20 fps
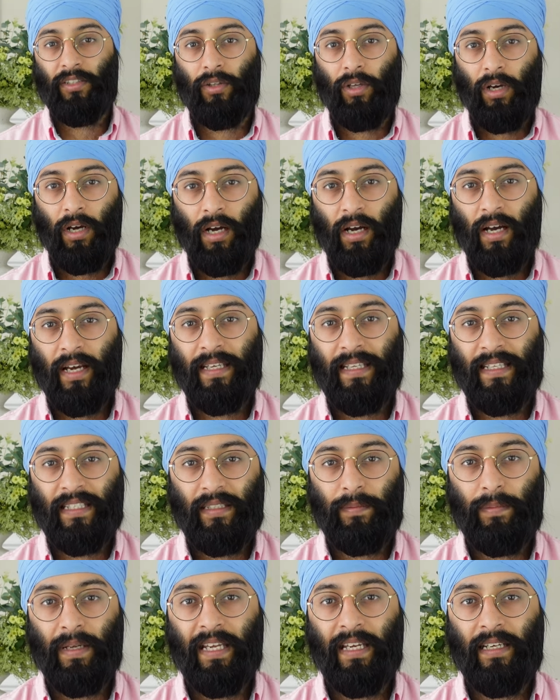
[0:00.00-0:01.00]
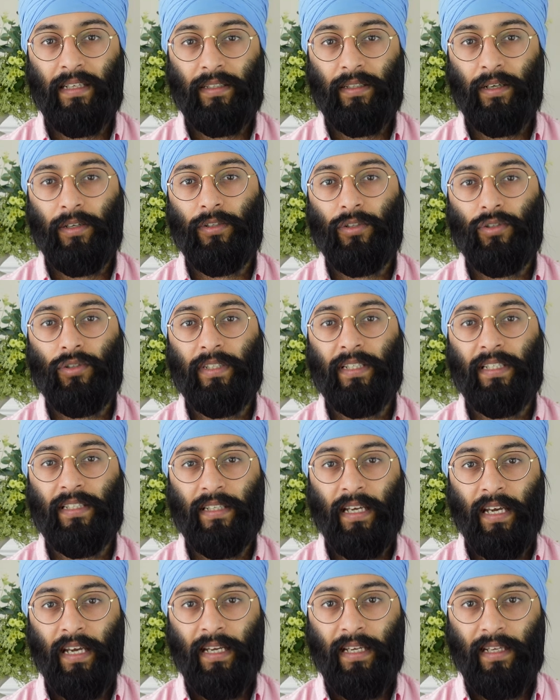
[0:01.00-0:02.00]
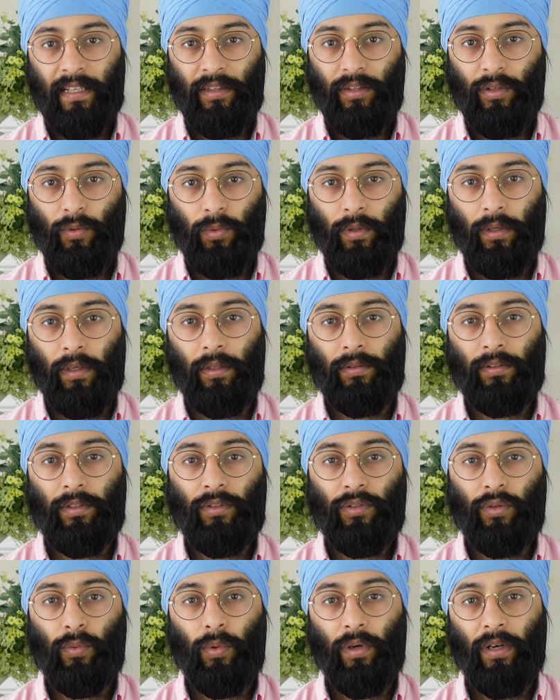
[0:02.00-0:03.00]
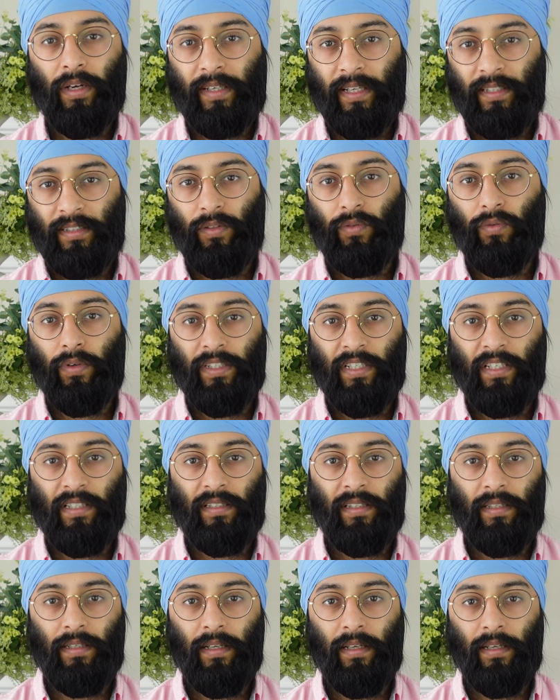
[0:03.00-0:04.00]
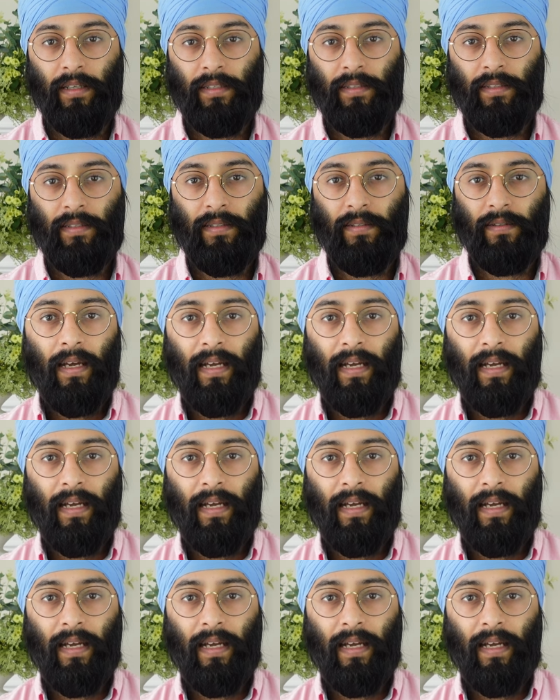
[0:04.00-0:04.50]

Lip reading: so the highest paid countries in the world to work as a registered nurse.